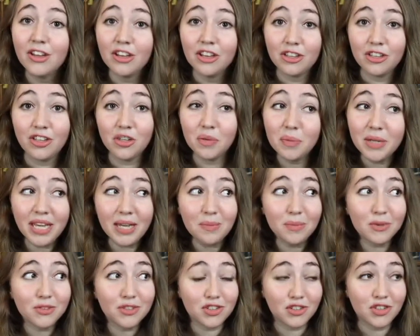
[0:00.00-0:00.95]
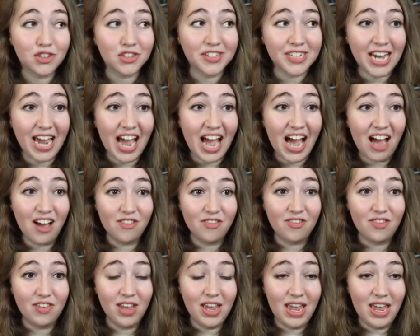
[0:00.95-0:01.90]
you'll be able to just
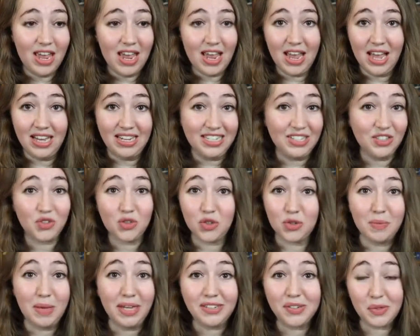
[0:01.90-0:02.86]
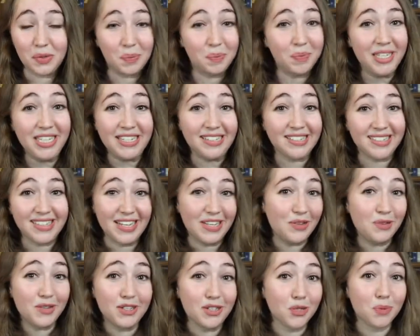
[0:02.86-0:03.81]
have an instrumental piece that you
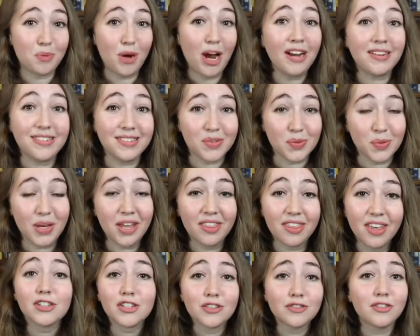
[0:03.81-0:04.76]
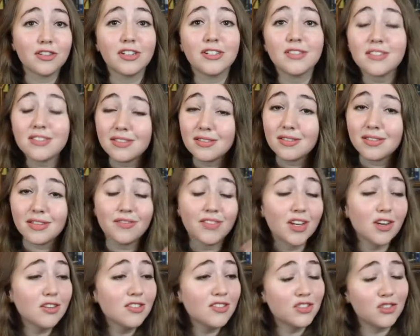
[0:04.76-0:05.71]
can just practice with. So for instance, if
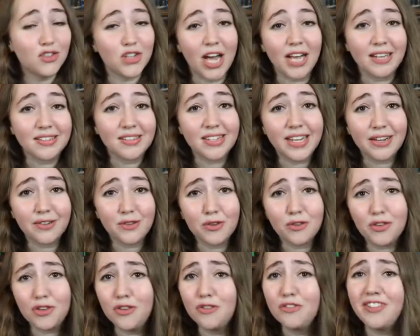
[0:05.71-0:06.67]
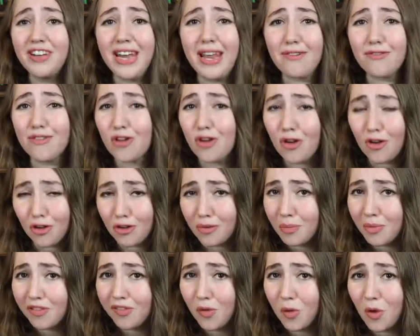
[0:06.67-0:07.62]
there is a jazz standard you've never heard
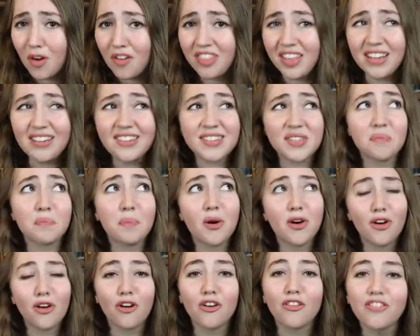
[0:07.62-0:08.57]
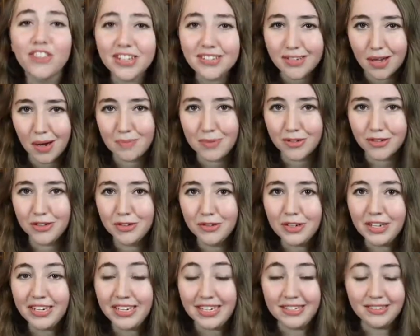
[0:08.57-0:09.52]
before, that is a perfect
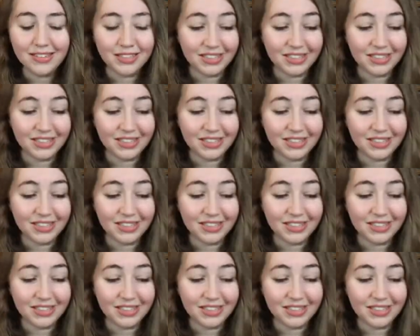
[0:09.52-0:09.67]
opportunity to